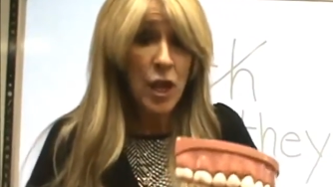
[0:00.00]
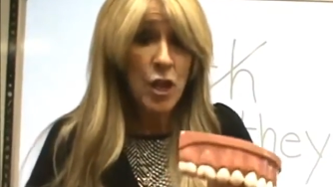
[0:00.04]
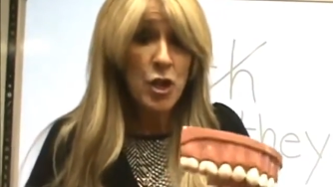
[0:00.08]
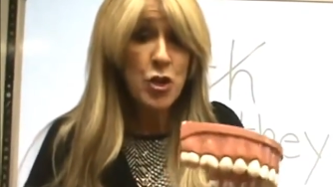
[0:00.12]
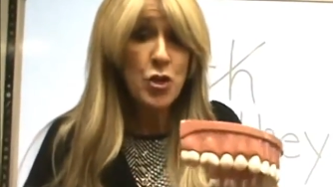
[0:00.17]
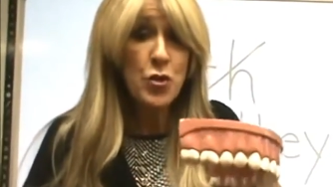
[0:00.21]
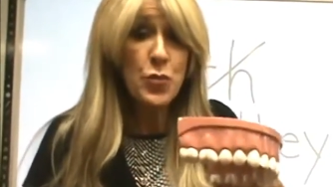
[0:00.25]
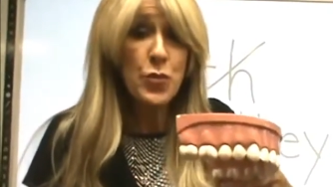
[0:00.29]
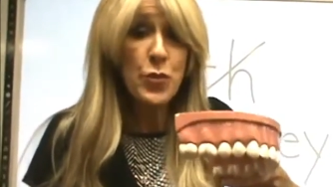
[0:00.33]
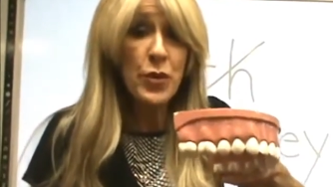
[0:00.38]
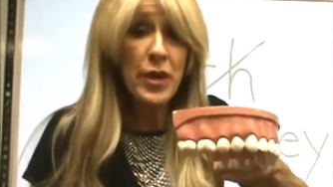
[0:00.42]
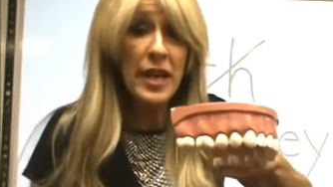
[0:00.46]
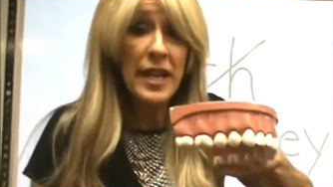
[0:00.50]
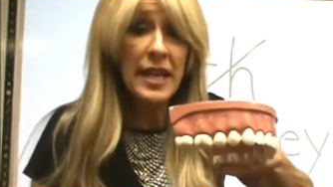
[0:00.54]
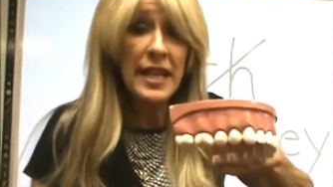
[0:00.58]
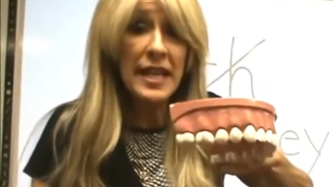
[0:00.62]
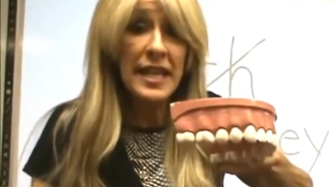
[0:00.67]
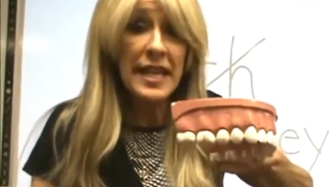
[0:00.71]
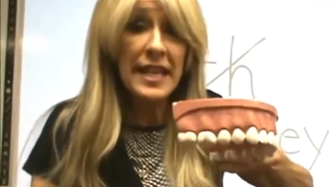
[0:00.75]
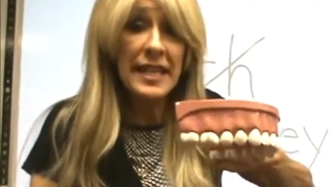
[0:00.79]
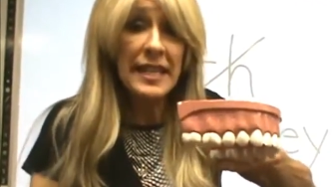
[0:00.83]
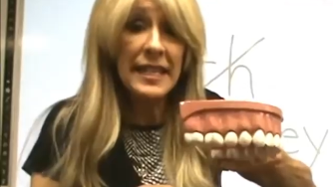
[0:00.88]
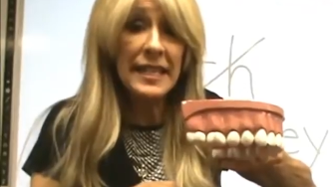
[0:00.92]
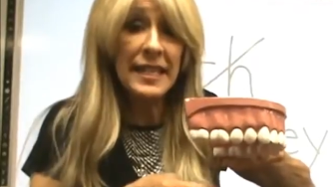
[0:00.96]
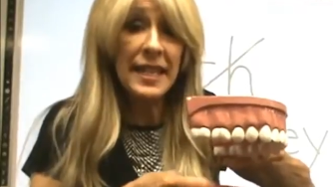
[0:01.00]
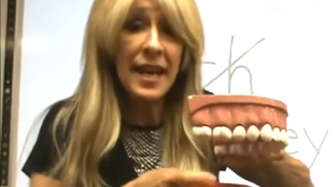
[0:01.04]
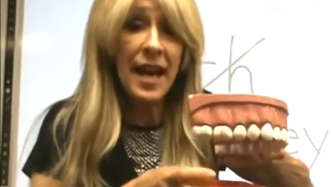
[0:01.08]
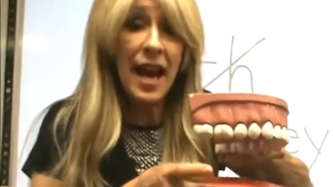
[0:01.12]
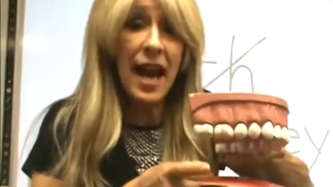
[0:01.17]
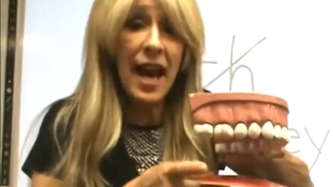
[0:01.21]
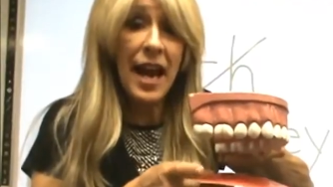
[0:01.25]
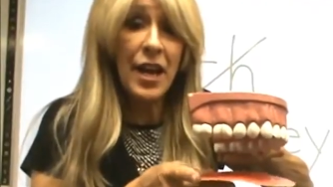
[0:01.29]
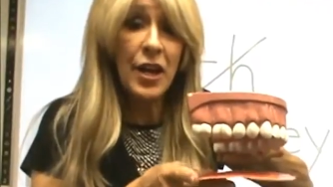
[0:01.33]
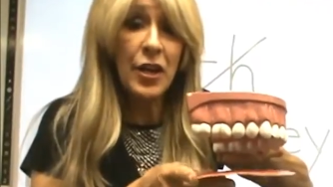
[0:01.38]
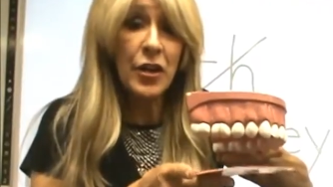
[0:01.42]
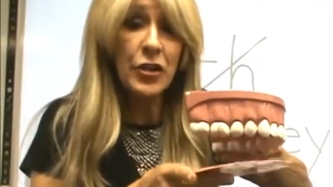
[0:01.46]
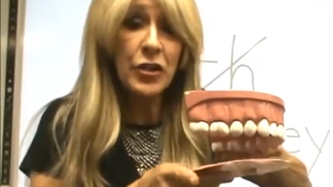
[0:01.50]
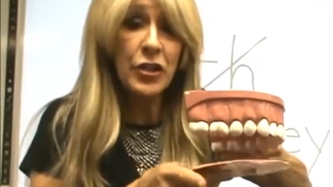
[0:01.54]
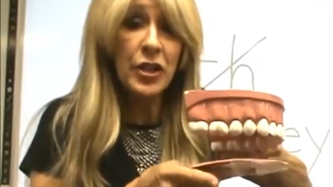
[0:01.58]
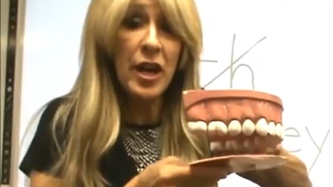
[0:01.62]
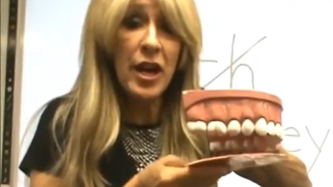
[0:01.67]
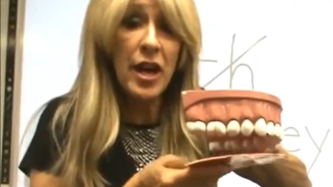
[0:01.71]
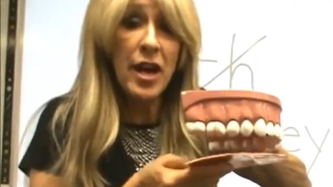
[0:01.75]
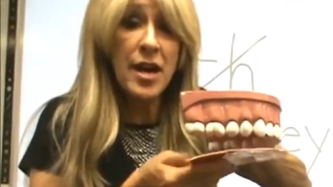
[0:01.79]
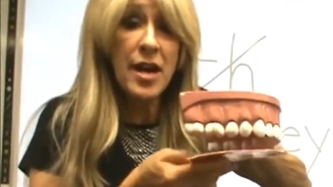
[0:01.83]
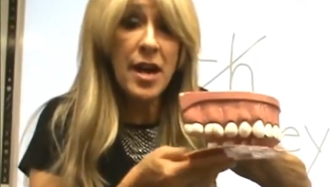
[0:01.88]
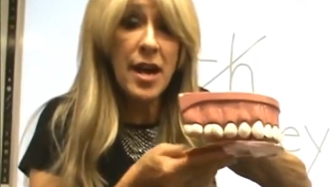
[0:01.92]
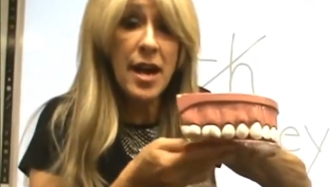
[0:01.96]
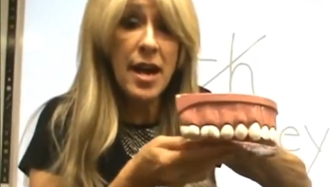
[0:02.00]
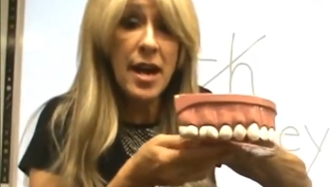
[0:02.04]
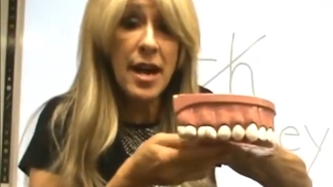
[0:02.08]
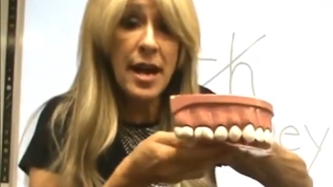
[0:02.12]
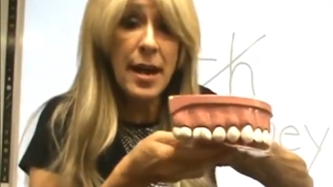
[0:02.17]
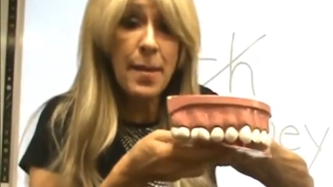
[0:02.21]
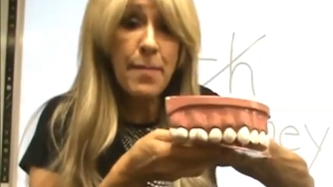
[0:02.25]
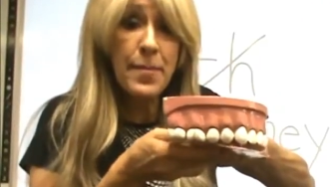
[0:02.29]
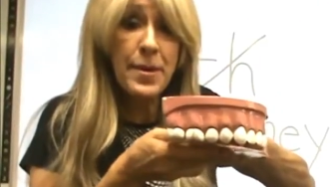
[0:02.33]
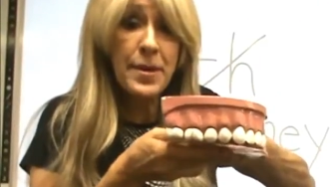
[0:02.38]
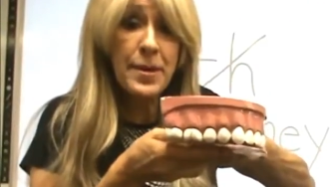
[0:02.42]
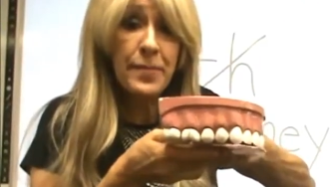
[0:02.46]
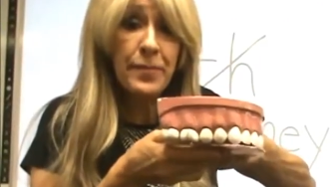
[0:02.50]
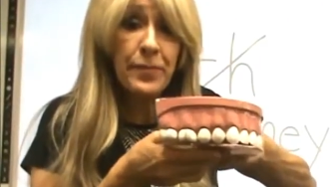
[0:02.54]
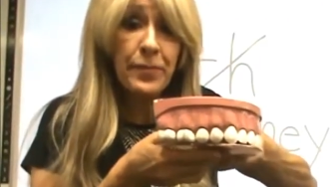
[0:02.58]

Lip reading: you bring the entire tongue up